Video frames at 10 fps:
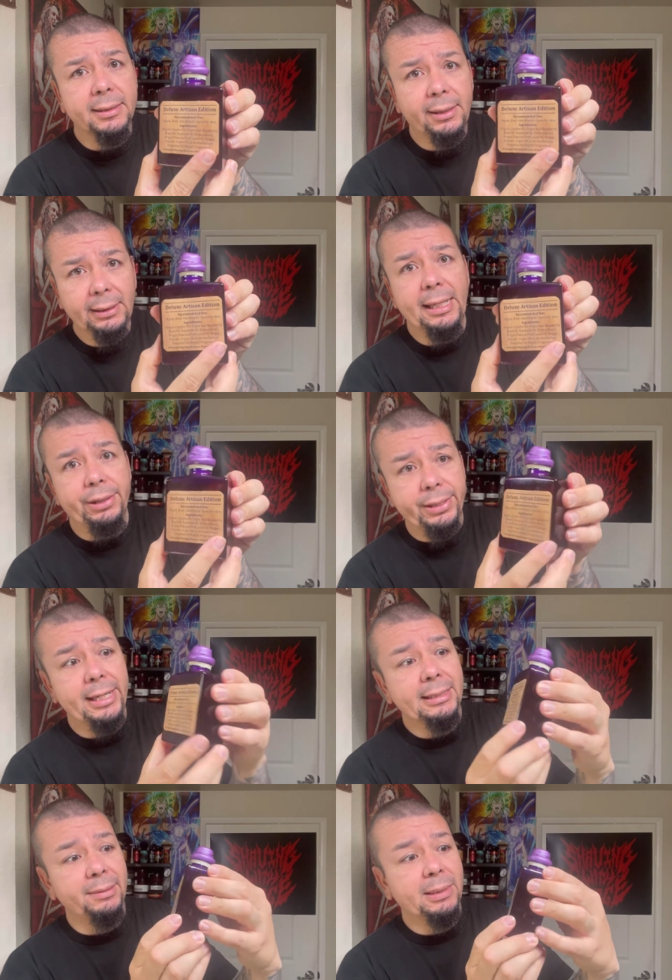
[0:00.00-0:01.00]
called
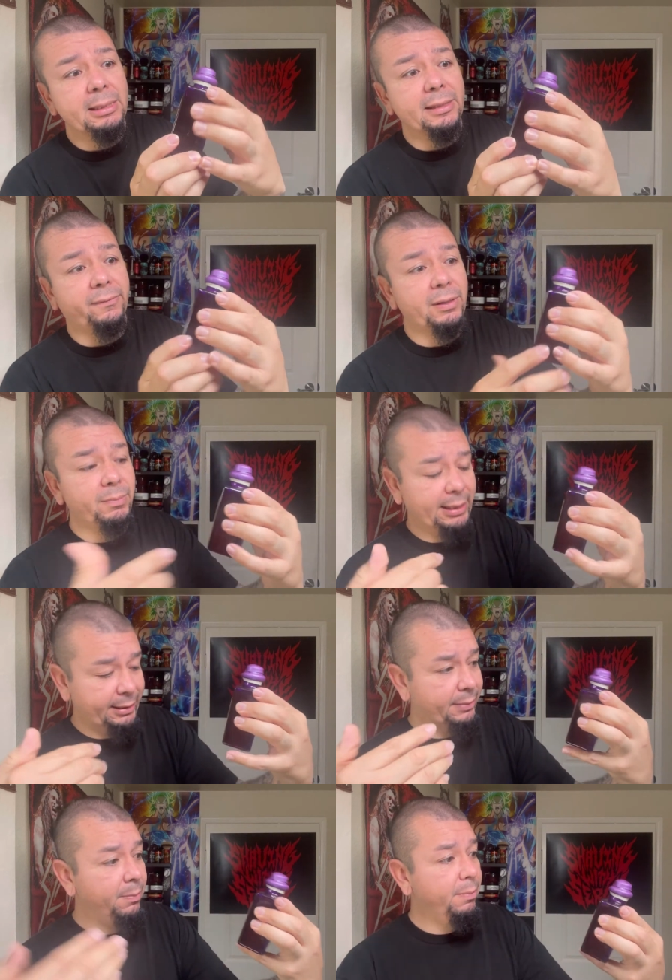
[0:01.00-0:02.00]
Leatherneck, something different, but
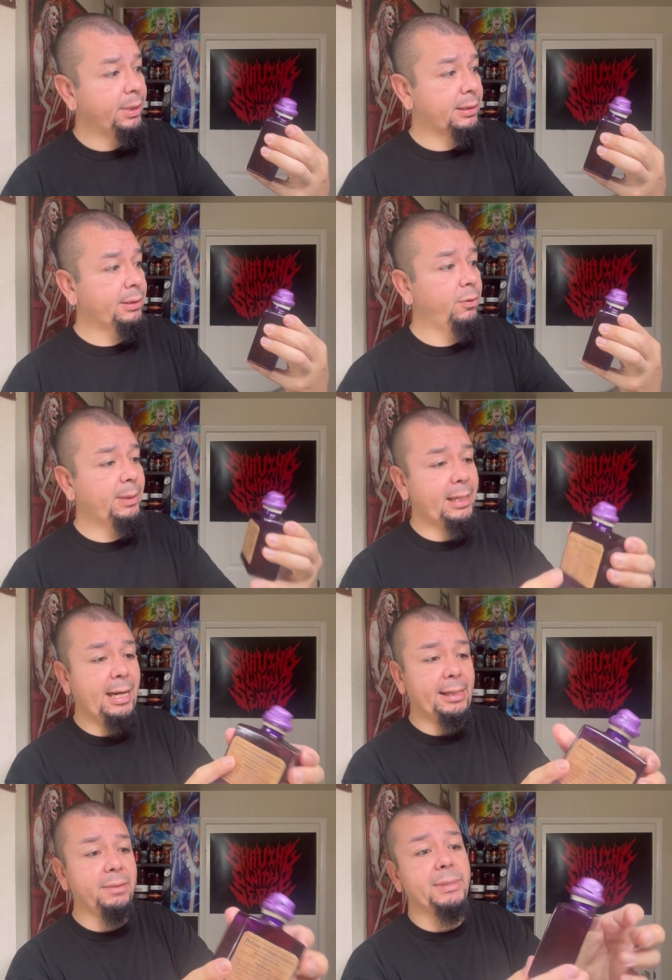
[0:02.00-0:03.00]
it's the soap that
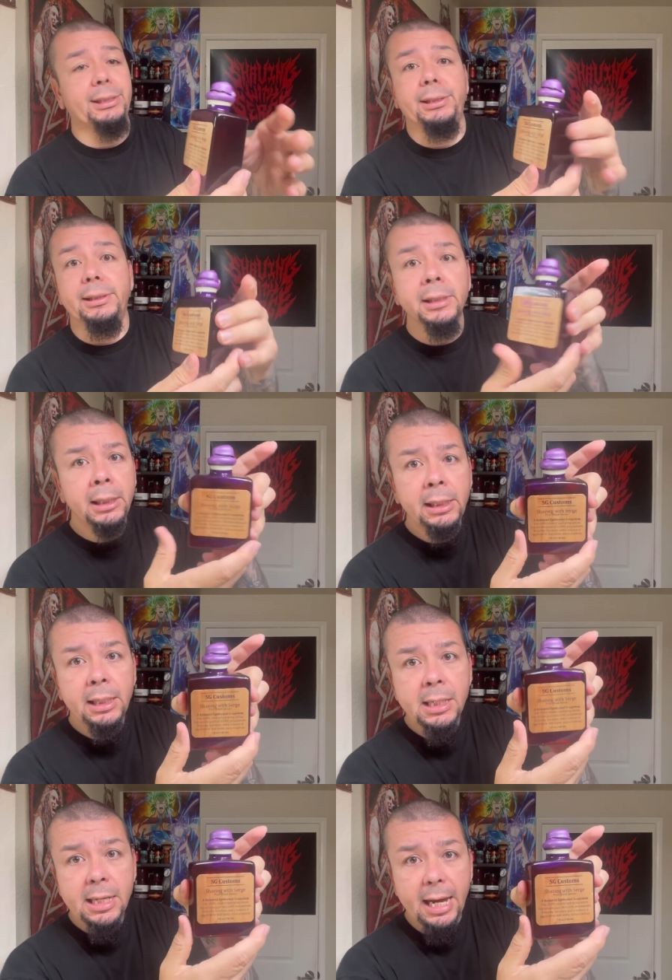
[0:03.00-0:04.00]
I commissioned.
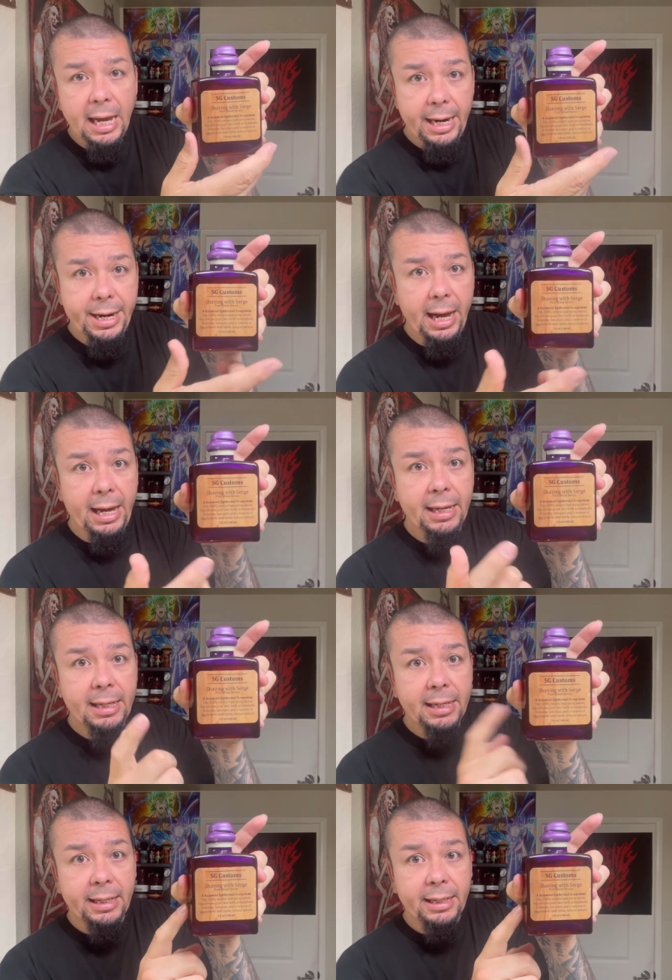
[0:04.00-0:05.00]
And uh,
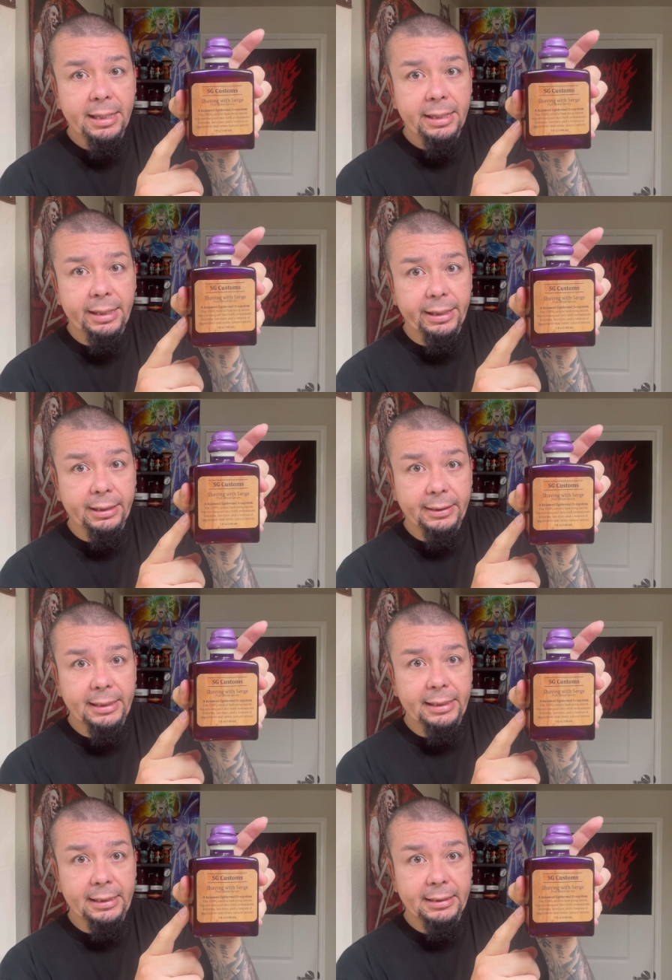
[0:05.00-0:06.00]
there
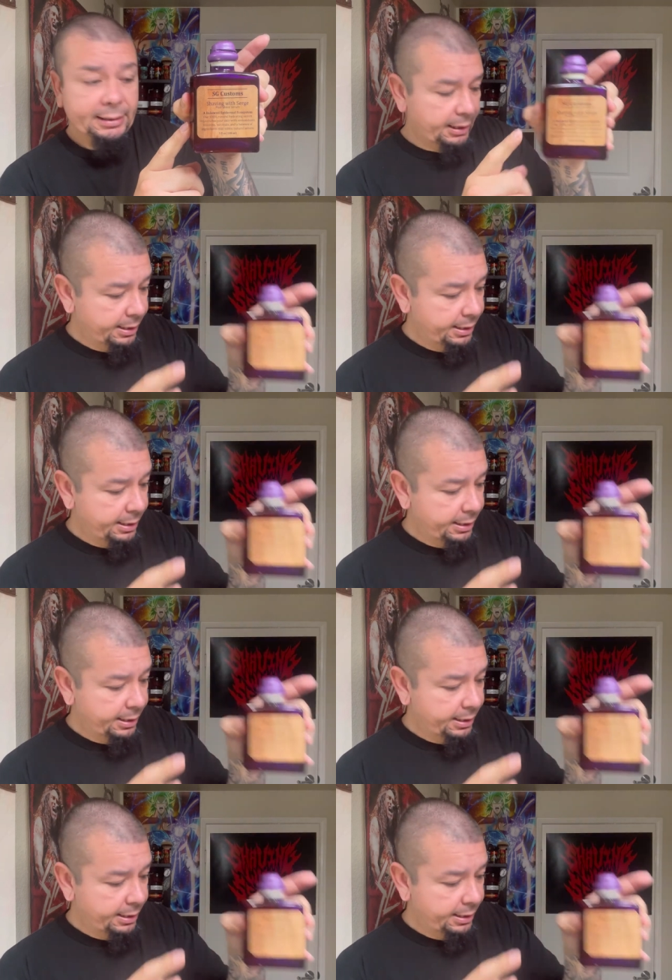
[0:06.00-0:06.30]
it is.